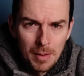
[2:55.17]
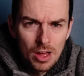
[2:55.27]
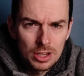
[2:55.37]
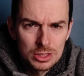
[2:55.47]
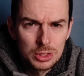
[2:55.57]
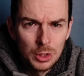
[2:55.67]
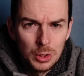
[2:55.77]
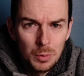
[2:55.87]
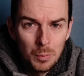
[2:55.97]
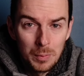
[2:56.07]
Mark
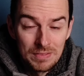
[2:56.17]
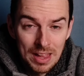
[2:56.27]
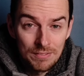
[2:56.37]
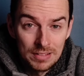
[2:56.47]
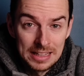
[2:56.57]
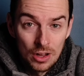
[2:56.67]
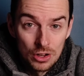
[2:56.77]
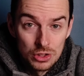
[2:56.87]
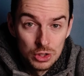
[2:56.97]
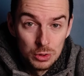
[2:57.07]
II. We've definitely got a
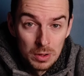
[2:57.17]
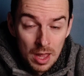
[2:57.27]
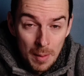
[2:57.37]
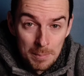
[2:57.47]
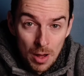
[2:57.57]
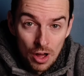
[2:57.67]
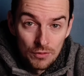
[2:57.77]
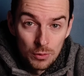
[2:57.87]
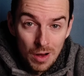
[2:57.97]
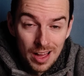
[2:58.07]
new
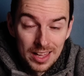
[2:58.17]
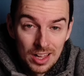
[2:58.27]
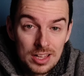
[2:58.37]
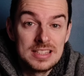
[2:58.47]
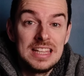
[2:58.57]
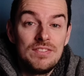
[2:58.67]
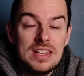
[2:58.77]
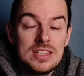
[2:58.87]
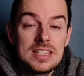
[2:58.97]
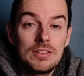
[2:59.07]
Marvel Ironheart
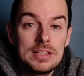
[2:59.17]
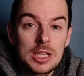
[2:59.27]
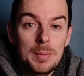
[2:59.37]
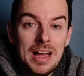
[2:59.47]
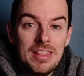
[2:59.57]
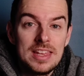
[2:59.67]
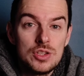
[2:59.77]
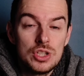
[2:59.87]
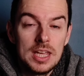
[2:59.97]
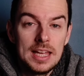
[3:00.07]
TV series coming out
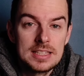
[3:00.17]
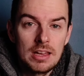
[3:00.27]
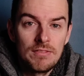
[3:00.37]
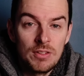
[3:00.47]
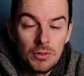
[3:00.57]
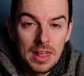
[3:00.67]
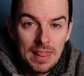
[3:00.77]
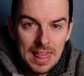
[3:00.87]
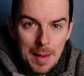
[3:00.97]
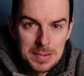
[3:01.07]
this year, so I feel
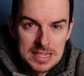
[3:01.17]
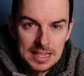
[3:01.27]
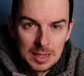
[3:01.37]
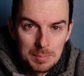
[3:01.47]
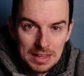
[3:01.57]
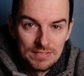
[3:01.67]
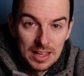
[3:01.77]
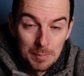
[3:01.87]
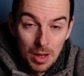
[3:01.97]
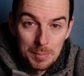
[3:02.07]
that that particular
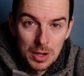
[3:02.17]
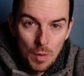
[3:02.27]
minifigure might be